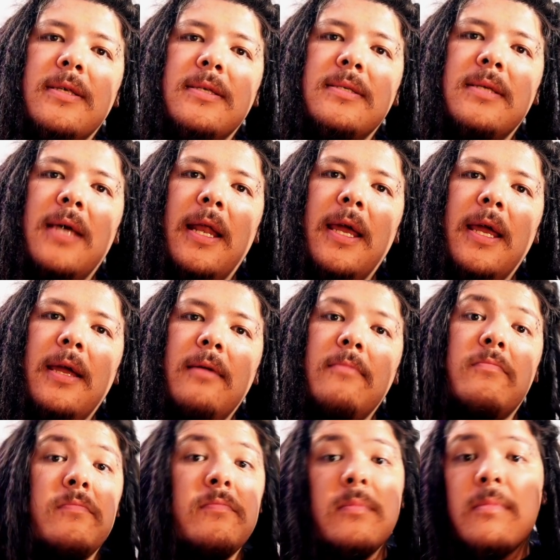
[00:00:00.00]
setting,
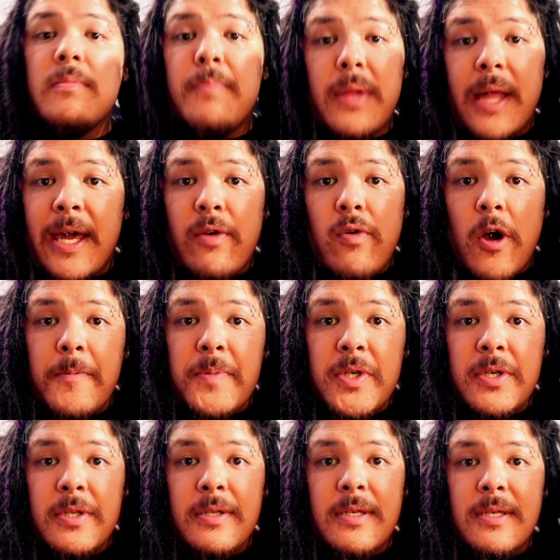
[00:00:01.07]
player
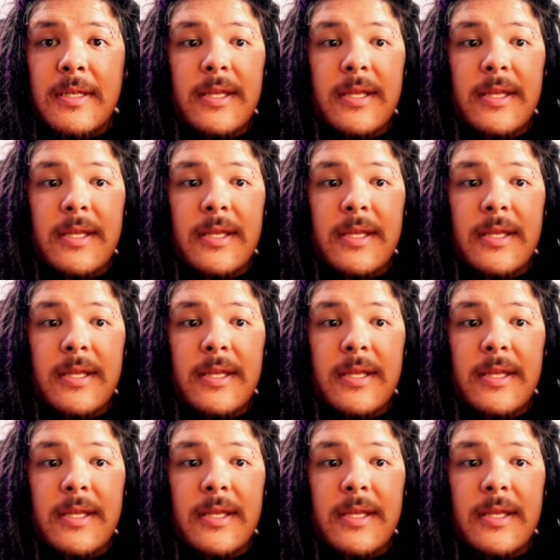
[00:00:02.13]
options.